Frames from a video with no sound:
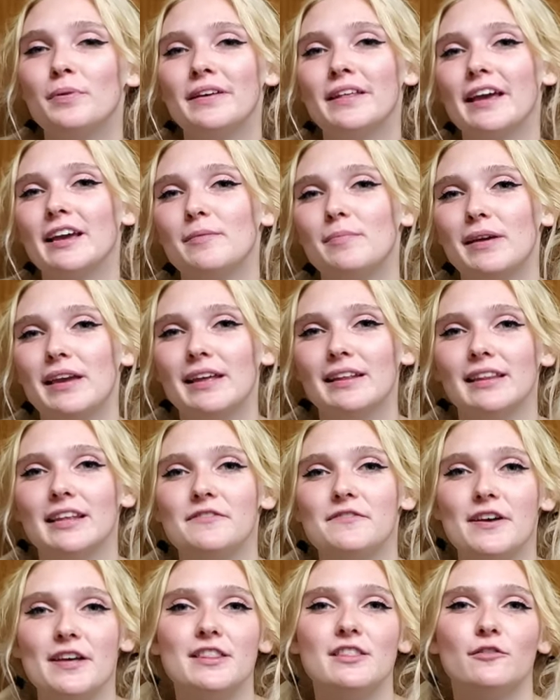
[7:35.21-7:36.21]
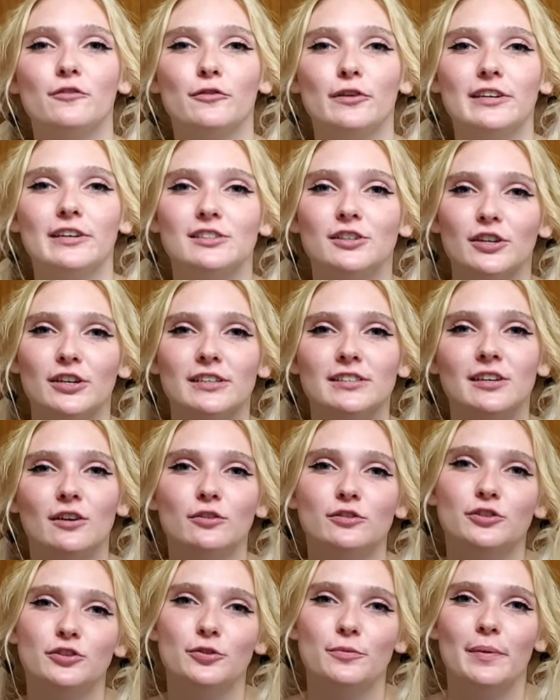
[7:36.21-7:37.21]
be like me and leave it in the freezer
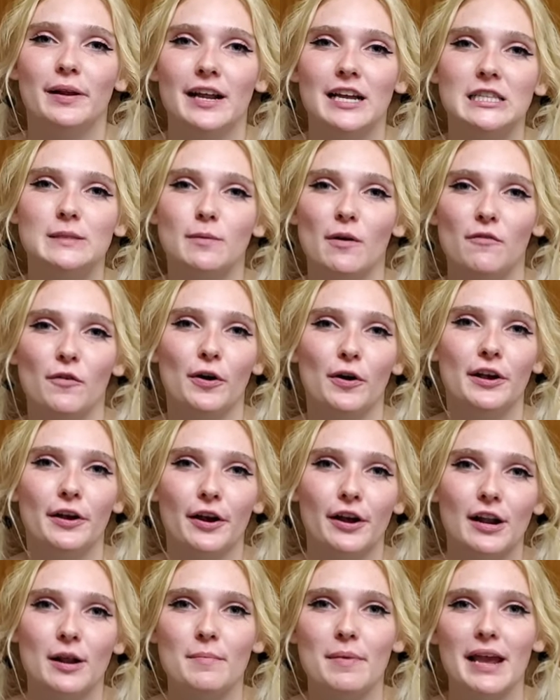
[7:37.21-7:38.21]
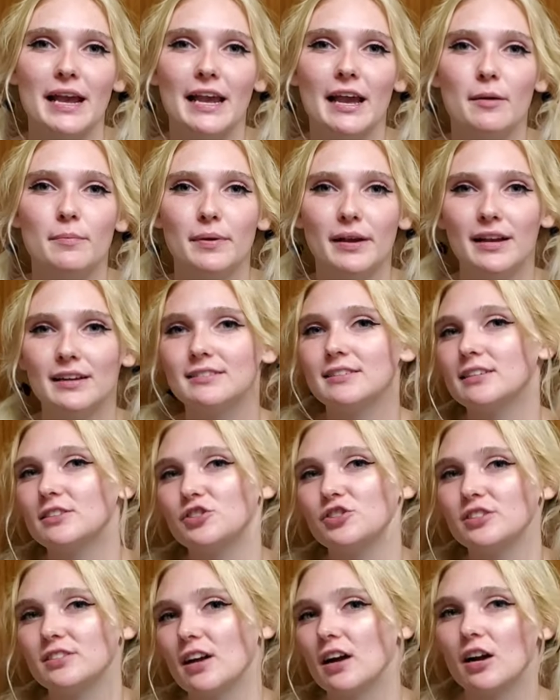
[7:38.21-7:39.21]
until two minutes before you're gonna make it because it's
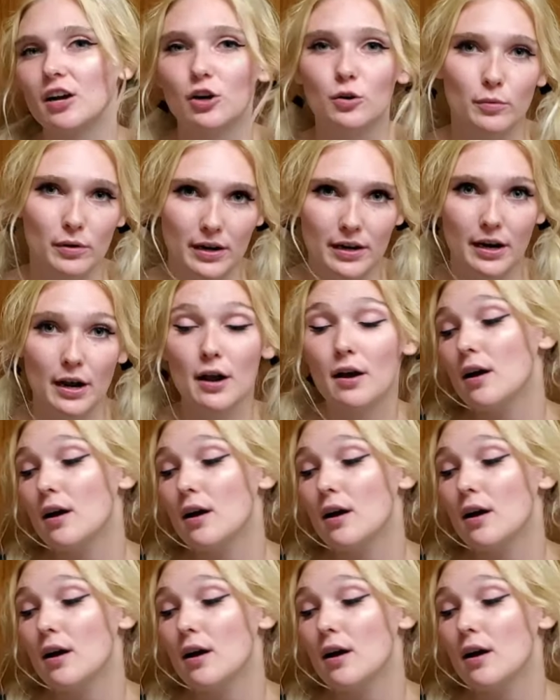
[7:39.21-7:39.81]
just not gonna work.